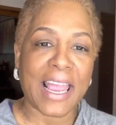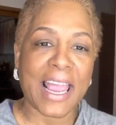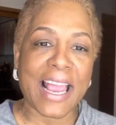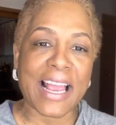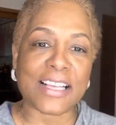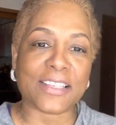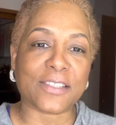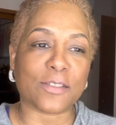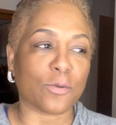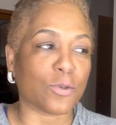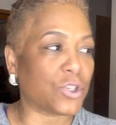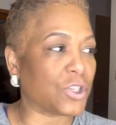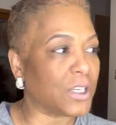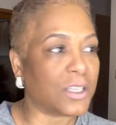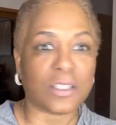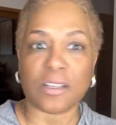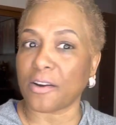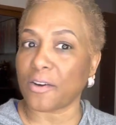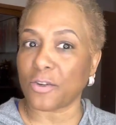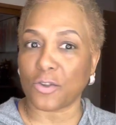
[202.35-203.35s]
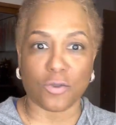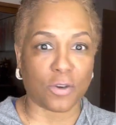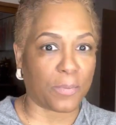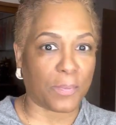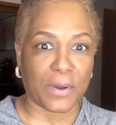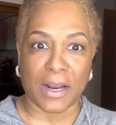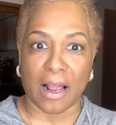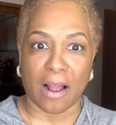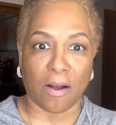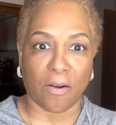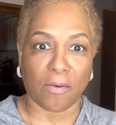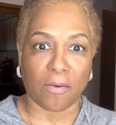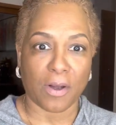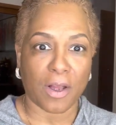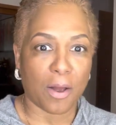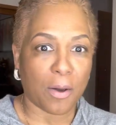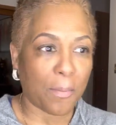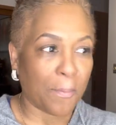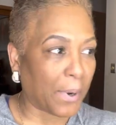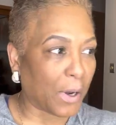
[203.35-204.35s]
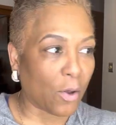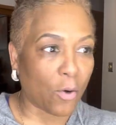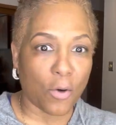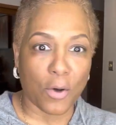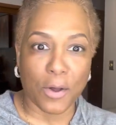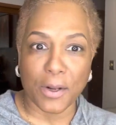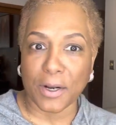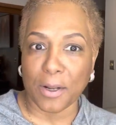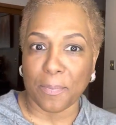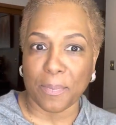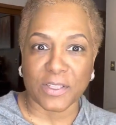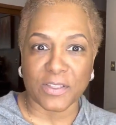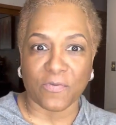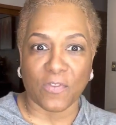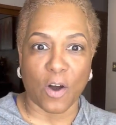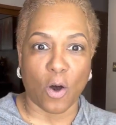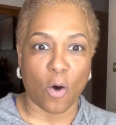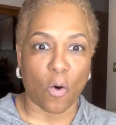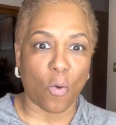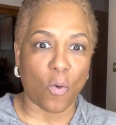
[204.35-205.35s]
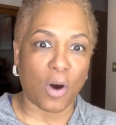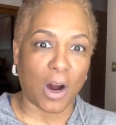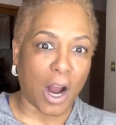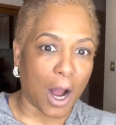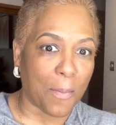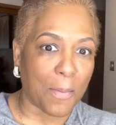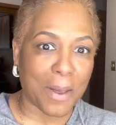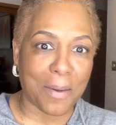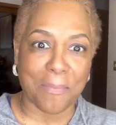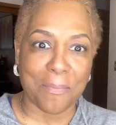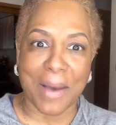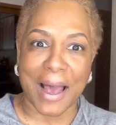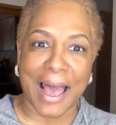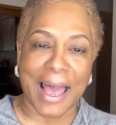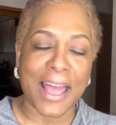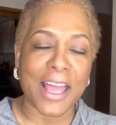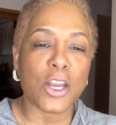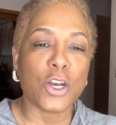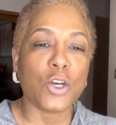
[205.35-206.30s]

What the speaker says: And so she starts tripping out, blowing up his phone, coming by,